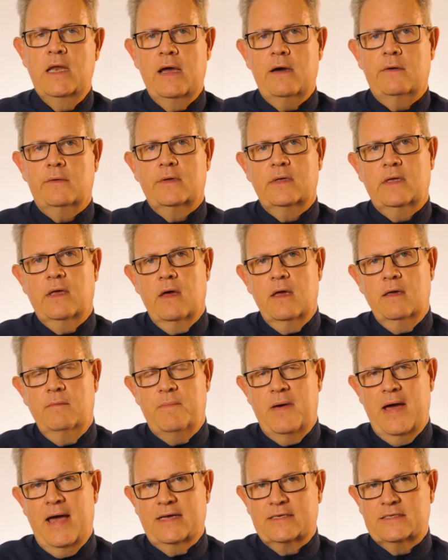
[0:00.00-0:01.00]
Now,
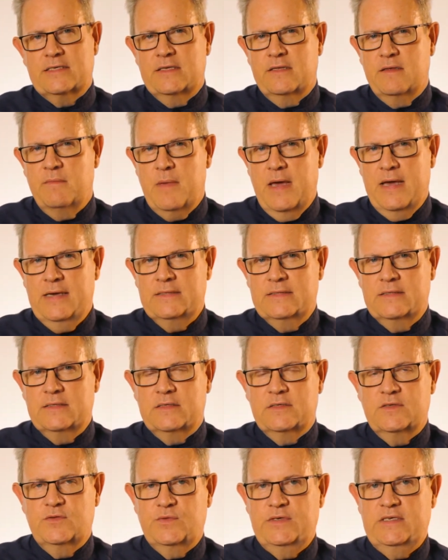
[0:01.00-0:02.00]
going back to the
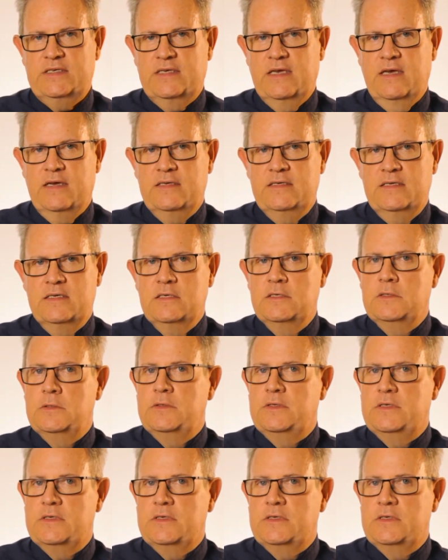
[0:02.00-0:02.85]
mess, as we said,